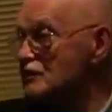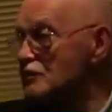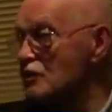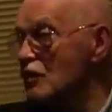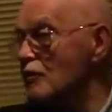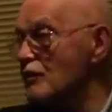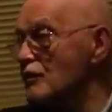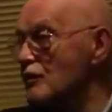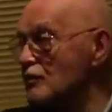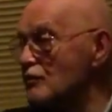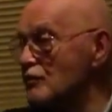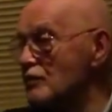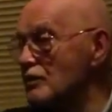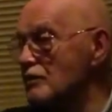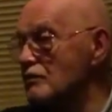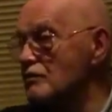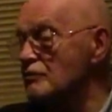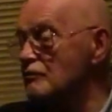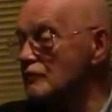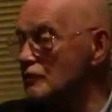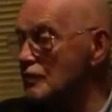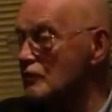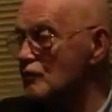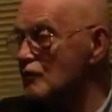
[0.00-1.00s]
So
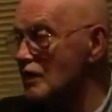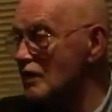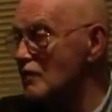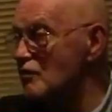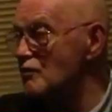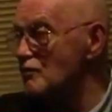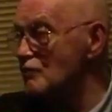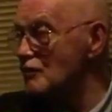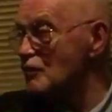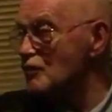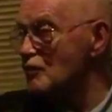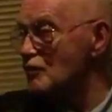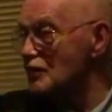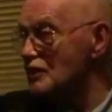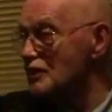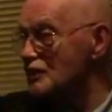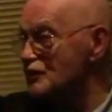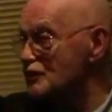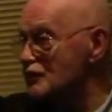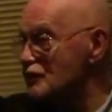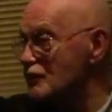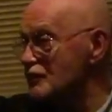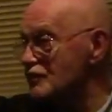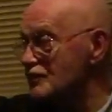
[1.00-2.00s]
we're quite
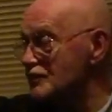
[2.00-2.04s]
tough.